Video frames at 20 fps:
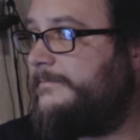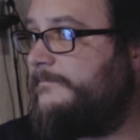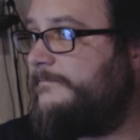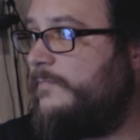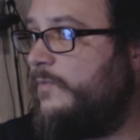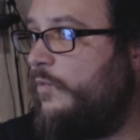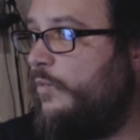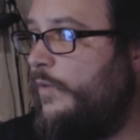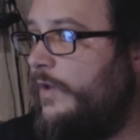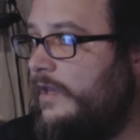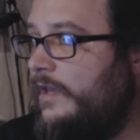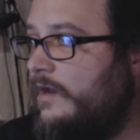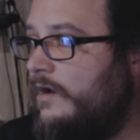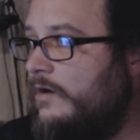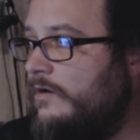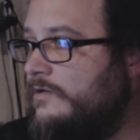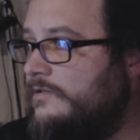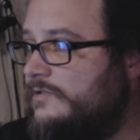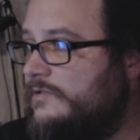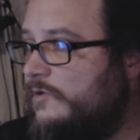We
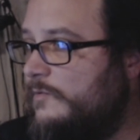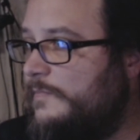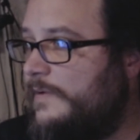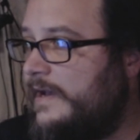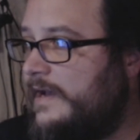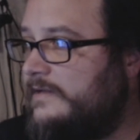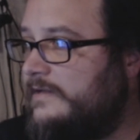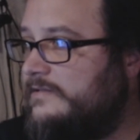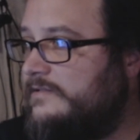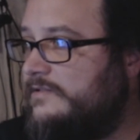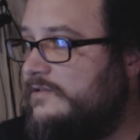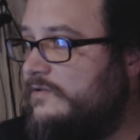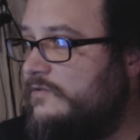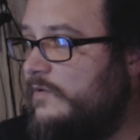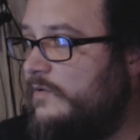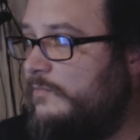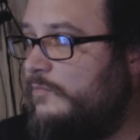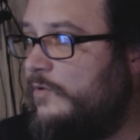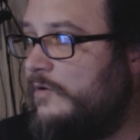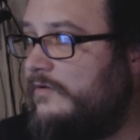also passed
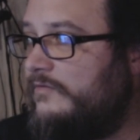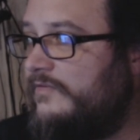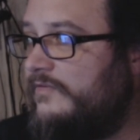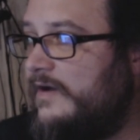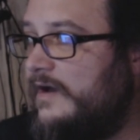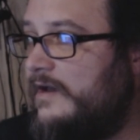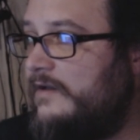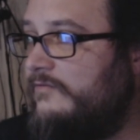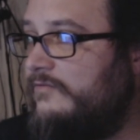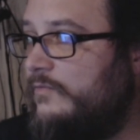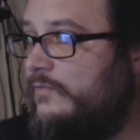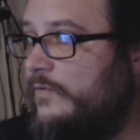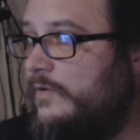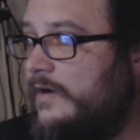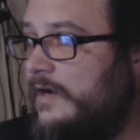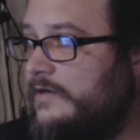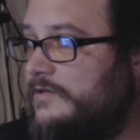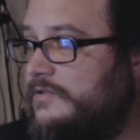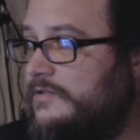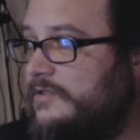3.5. We're
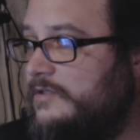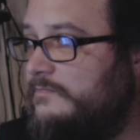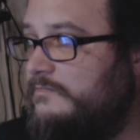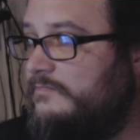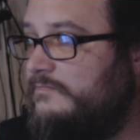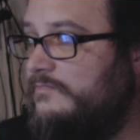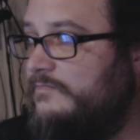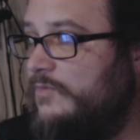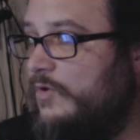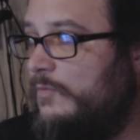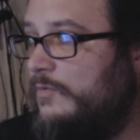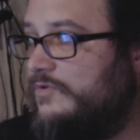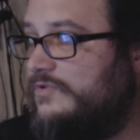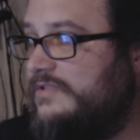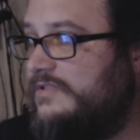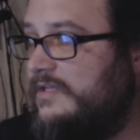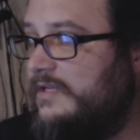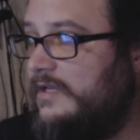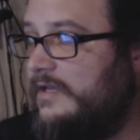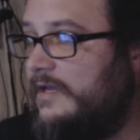actually almost
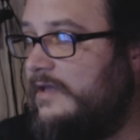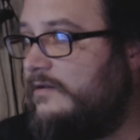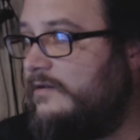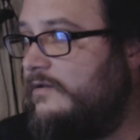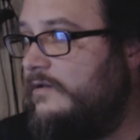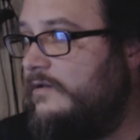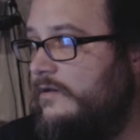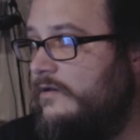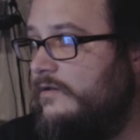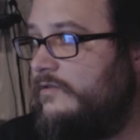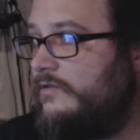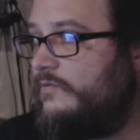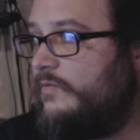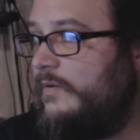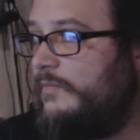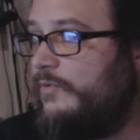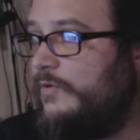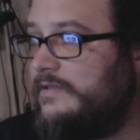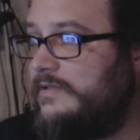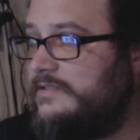sitting at
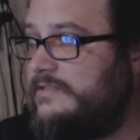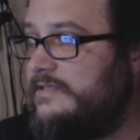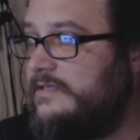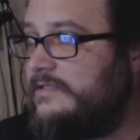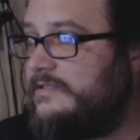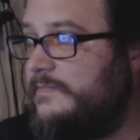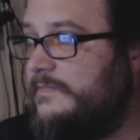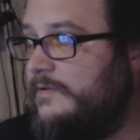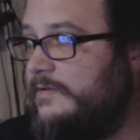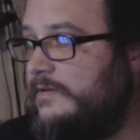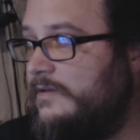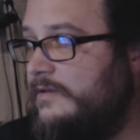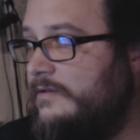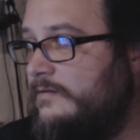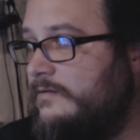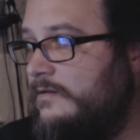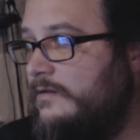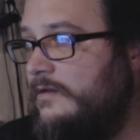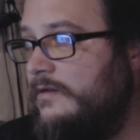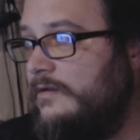3.6
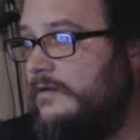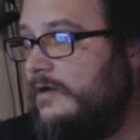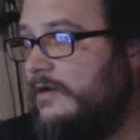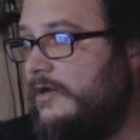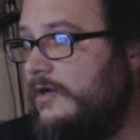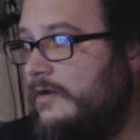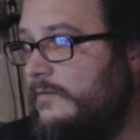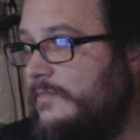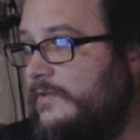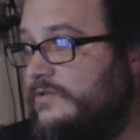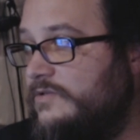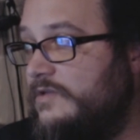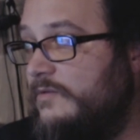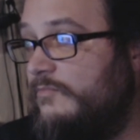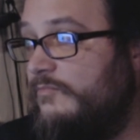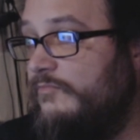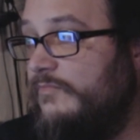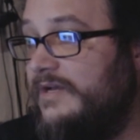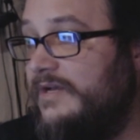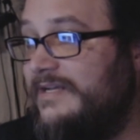million. There's a
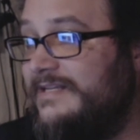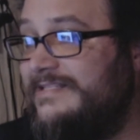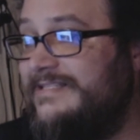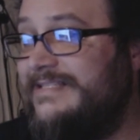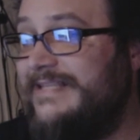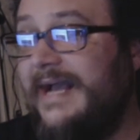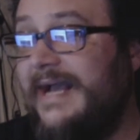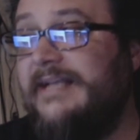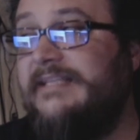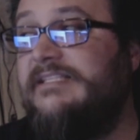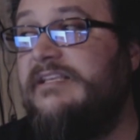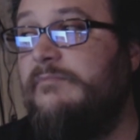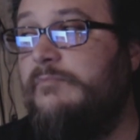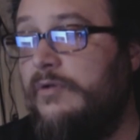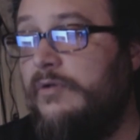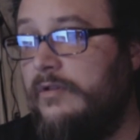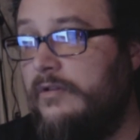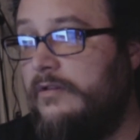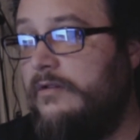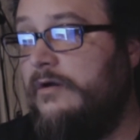
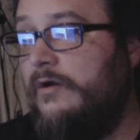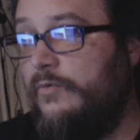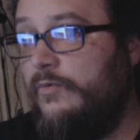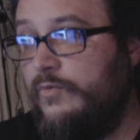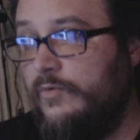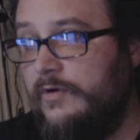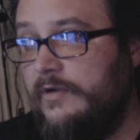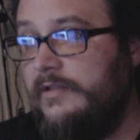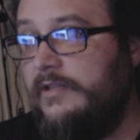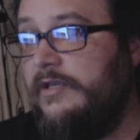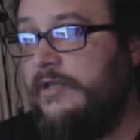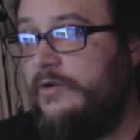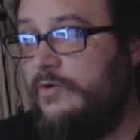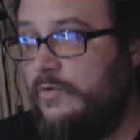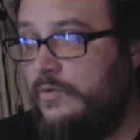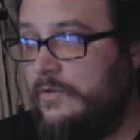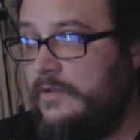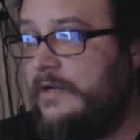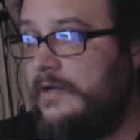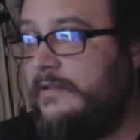sizable, a really
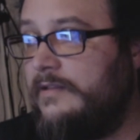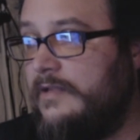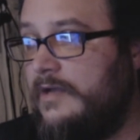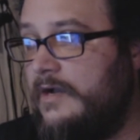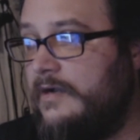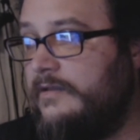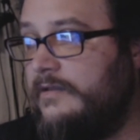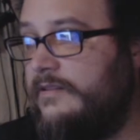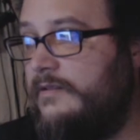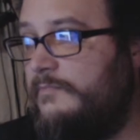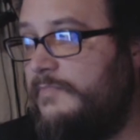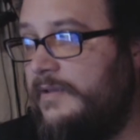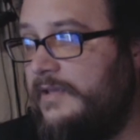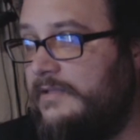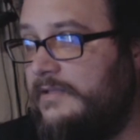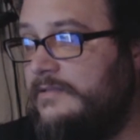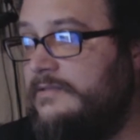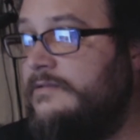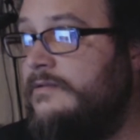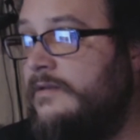cool unlock, the
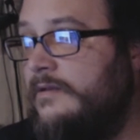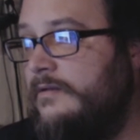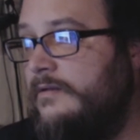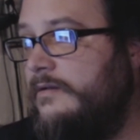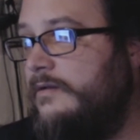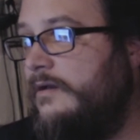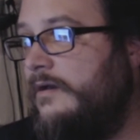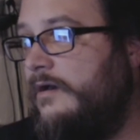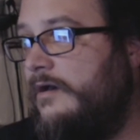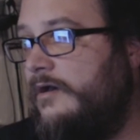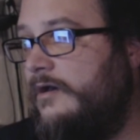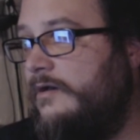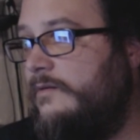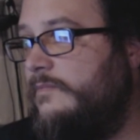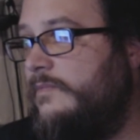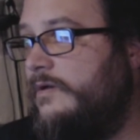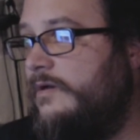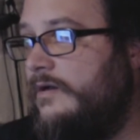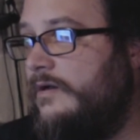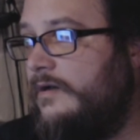pin.
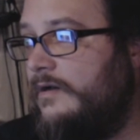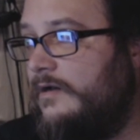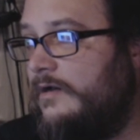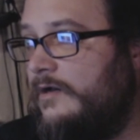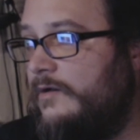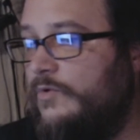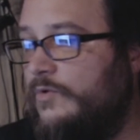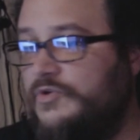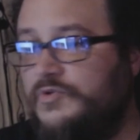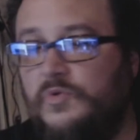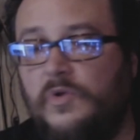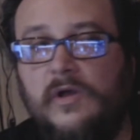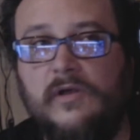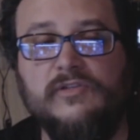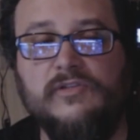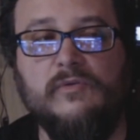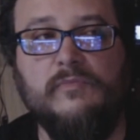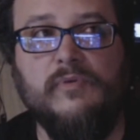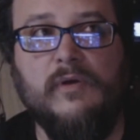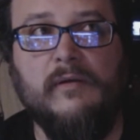which will
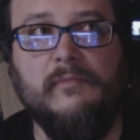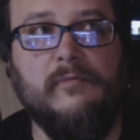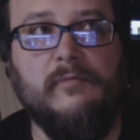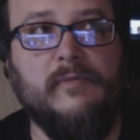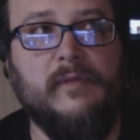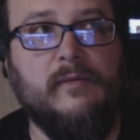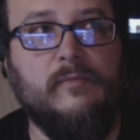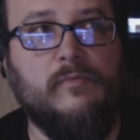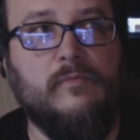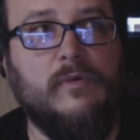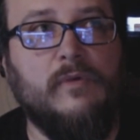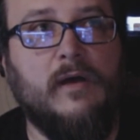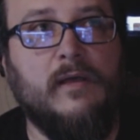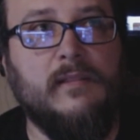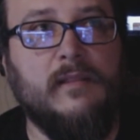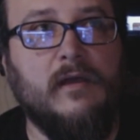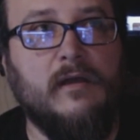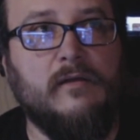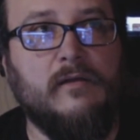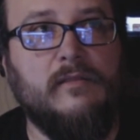also probably
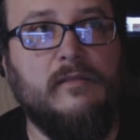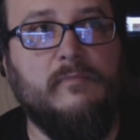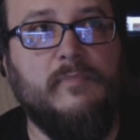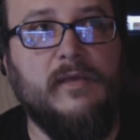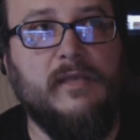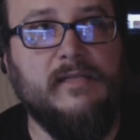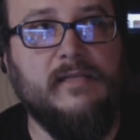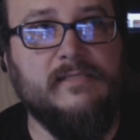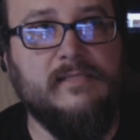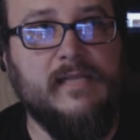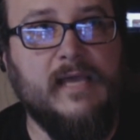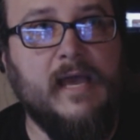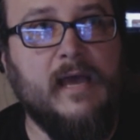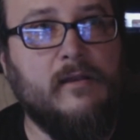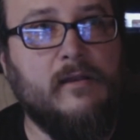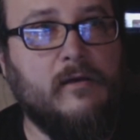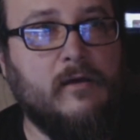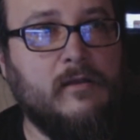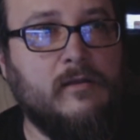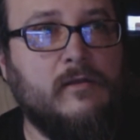unlock the pin as an
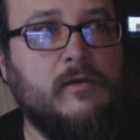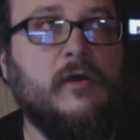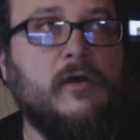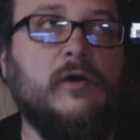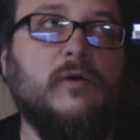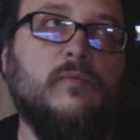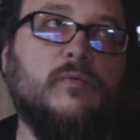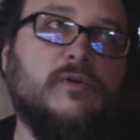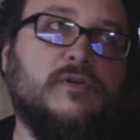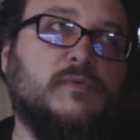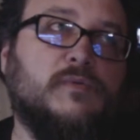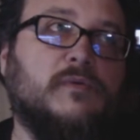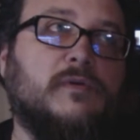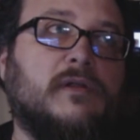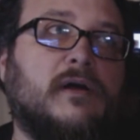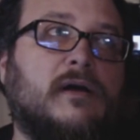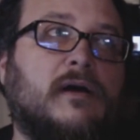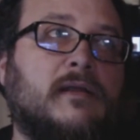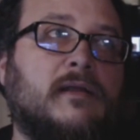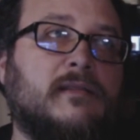add-on, which
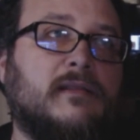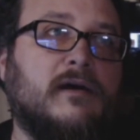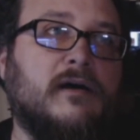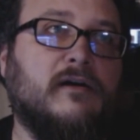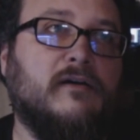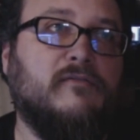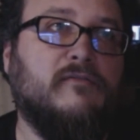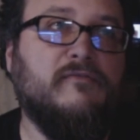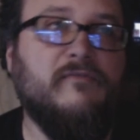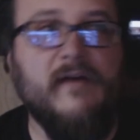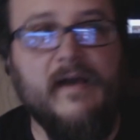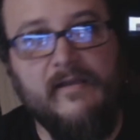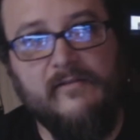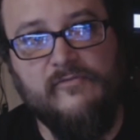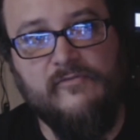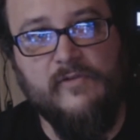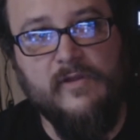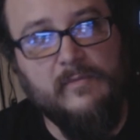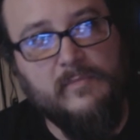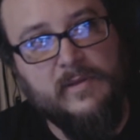will unlock 5
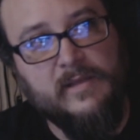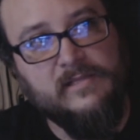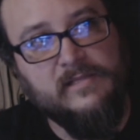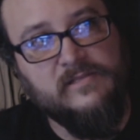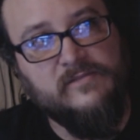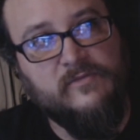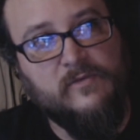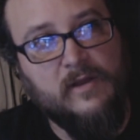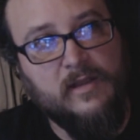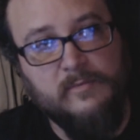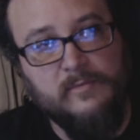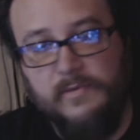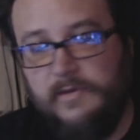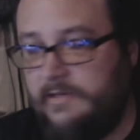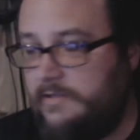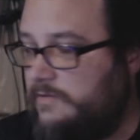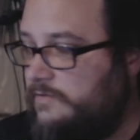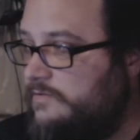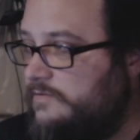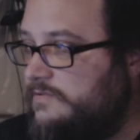free pins for
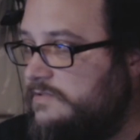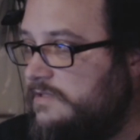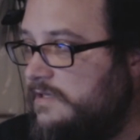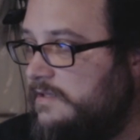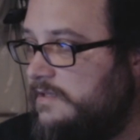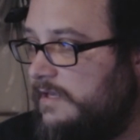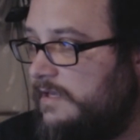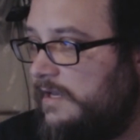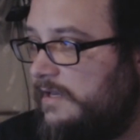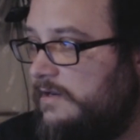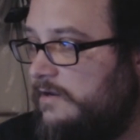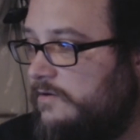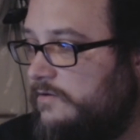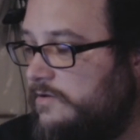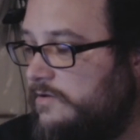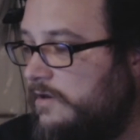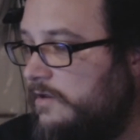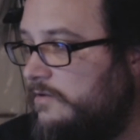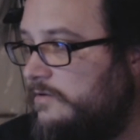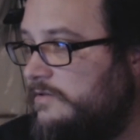anybody who's done the
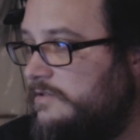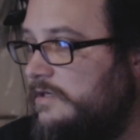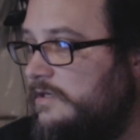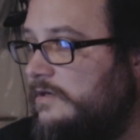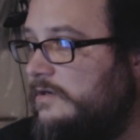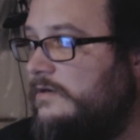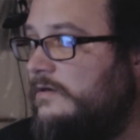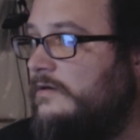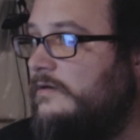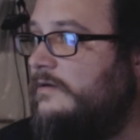$800 tier